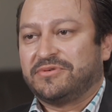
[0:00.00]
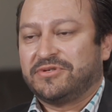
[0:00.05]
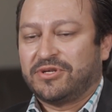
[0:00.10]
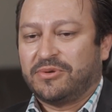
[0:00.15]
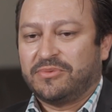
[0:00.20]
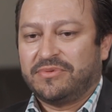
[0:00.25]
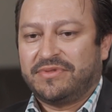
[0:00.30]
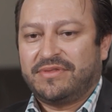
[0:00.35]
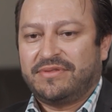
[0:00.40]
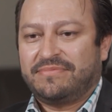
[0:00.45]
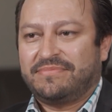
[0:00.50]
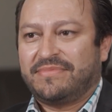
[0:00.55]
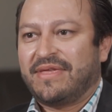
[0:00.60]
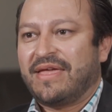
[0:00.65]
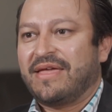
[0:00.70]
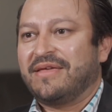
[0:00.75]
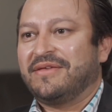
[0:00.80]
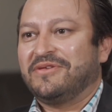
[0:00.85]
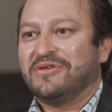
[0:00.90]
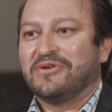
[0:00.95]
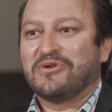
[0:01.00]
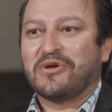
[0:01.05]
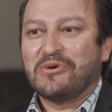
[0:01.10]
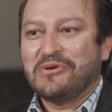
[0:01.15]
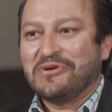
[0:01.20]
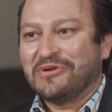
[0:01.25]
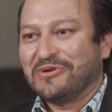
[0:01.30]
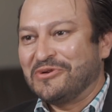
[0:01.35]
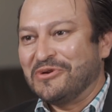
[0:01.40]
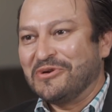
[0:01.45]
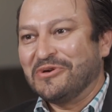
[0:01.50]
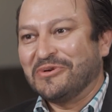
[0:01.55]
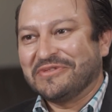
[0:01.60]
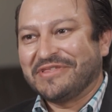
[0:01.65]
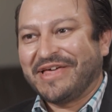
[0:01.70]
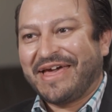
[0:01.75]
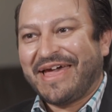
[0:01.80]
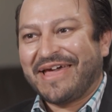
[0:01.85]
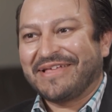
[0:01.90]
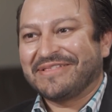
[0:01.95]
So you go Google
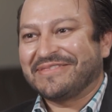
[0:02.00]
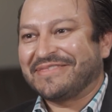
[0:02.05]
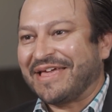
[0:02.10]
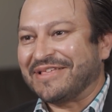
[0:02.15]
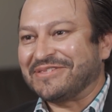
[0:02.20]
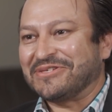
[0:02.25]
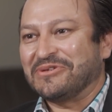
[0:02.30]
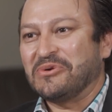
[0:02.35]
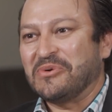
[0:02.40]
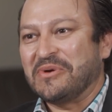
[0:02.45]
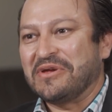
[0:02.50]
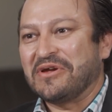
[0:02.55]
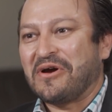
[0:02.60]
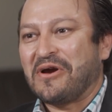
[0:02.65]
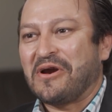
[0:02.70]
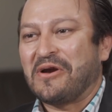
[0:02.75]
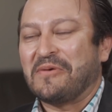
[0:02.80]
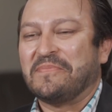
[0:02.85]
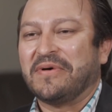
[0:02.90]
that, that's who we are.